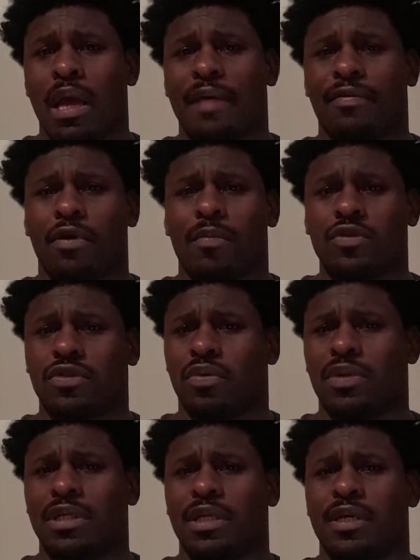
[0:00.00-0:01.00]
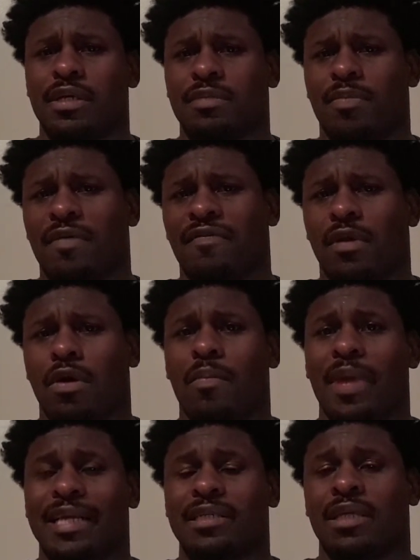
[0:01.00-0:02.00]
After almost 20 years, Buffalo
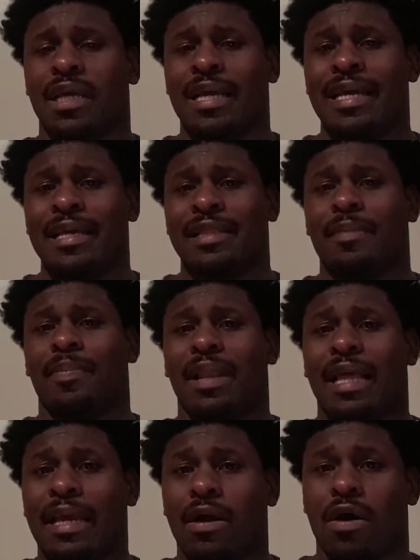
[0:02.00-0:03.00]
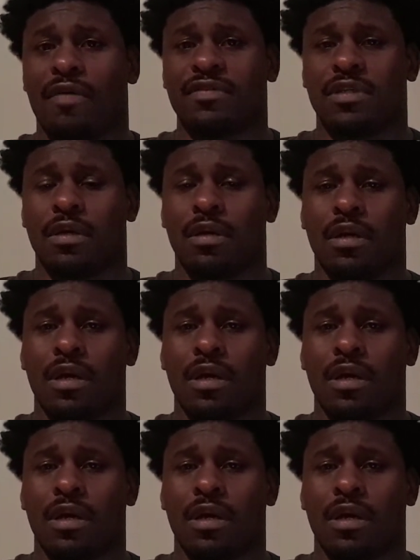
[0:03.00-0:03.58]
makes the playoffs.